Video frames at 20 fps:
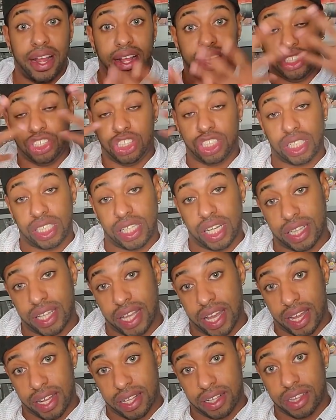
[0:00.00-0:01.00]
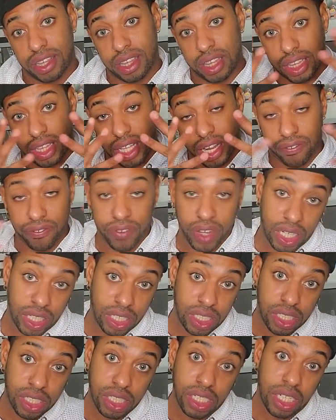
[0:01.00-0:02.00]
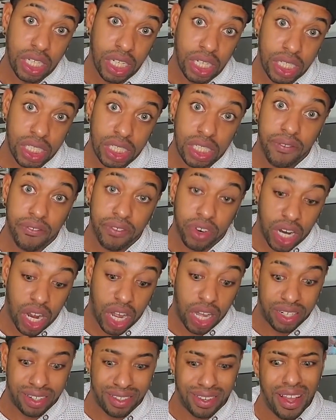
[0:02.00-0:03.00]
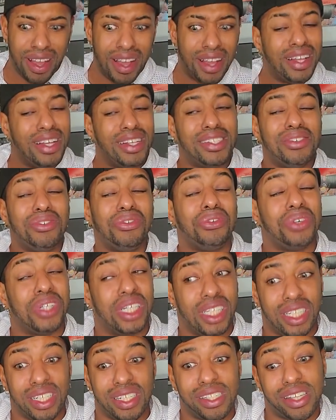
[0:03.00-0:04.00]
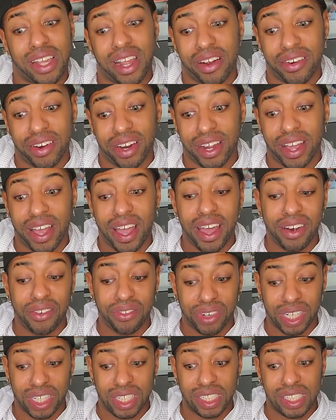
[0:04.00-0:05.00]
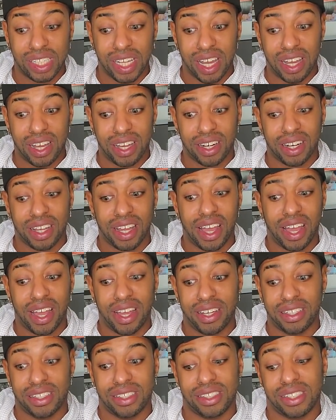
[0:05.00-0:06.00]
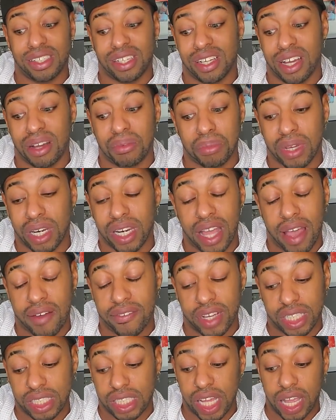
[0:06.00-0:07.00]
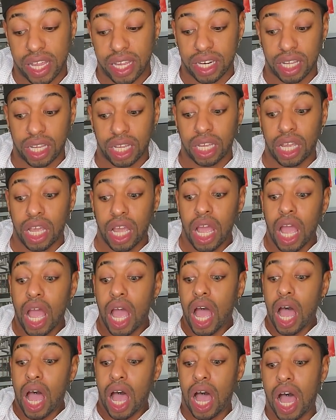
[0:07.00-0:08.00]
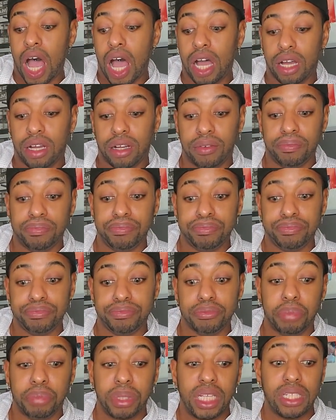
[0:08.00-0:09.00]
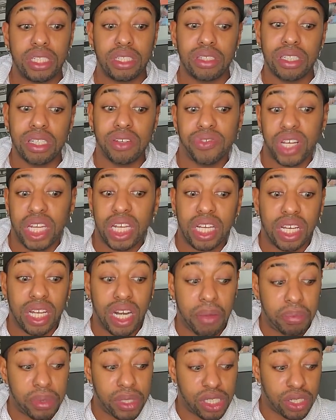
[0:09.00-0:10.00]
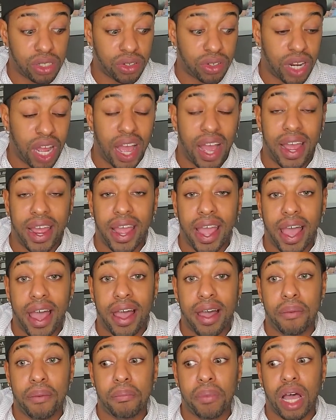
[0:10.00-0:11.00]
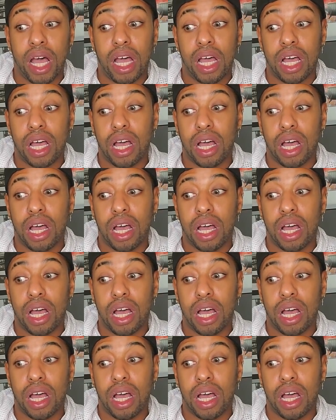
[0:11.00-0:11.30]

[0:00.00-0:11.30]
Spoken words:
And just like that, their face is forgotten. That's really scary and really sad. And I'm going to have anxiety. But this is a really good episode. I am